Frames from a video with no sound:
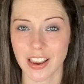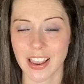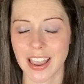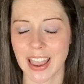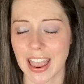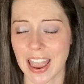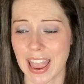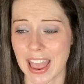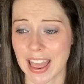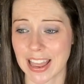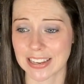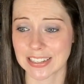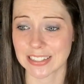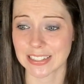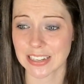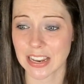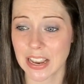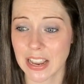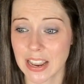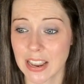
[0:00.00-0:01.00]
and
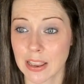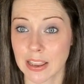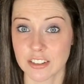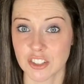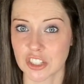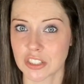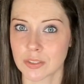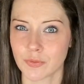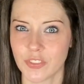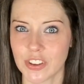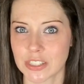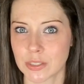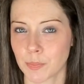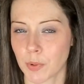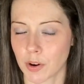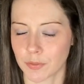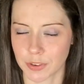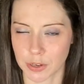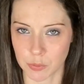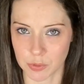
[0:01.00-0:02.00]
it just fits
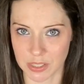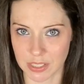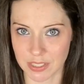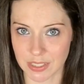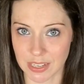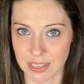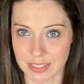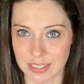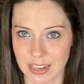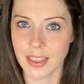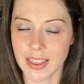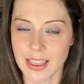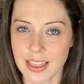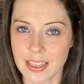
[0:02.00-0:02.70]
perfect with the season.